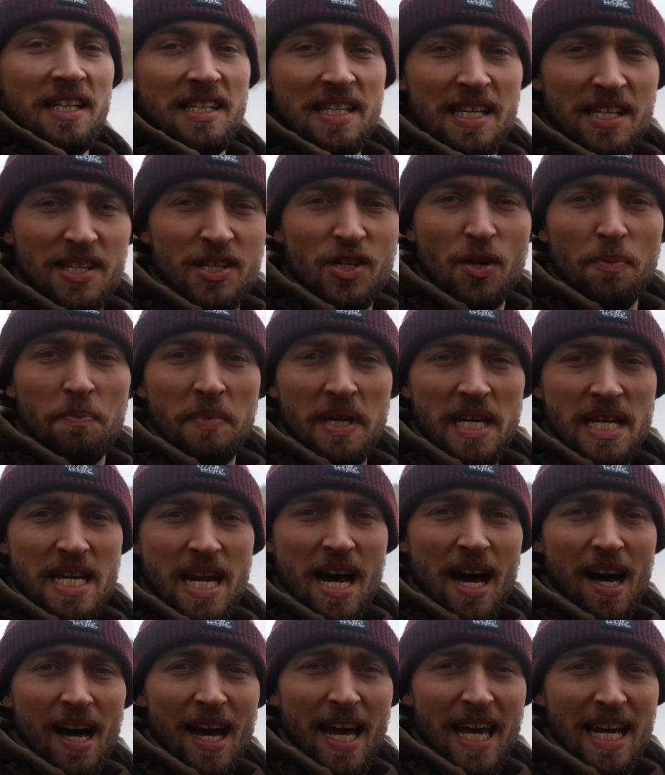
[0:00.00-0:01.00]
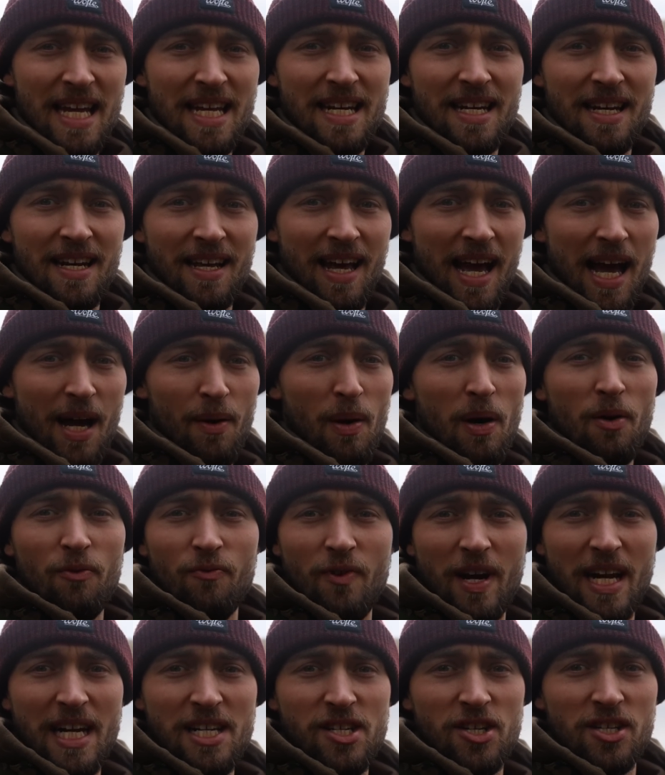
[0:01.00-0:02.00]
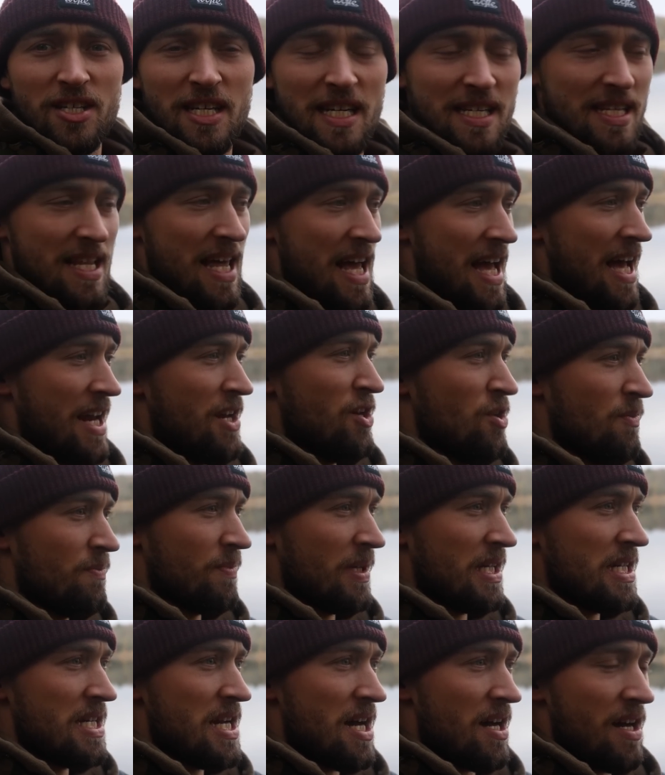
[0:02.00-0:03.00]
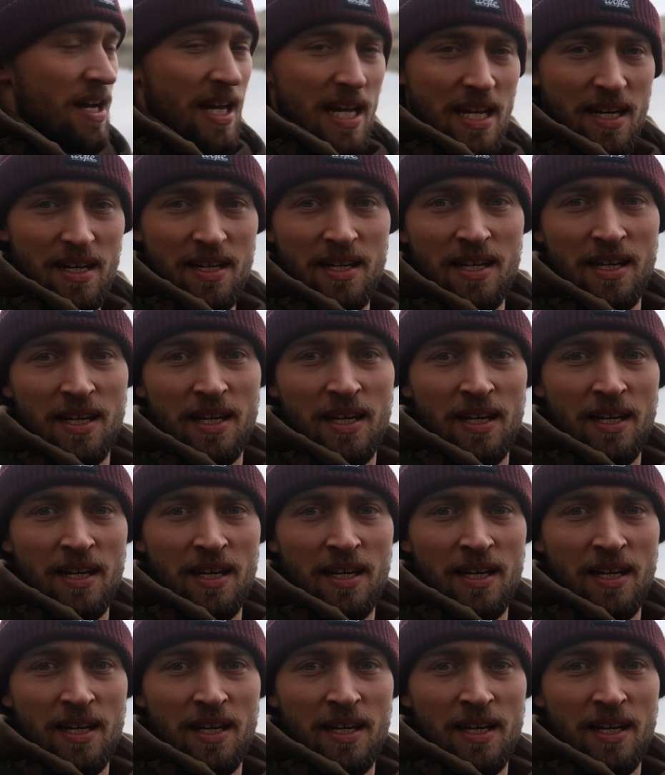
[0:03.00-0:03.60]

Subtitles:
This is number 9! How outrageous is that? Number 9!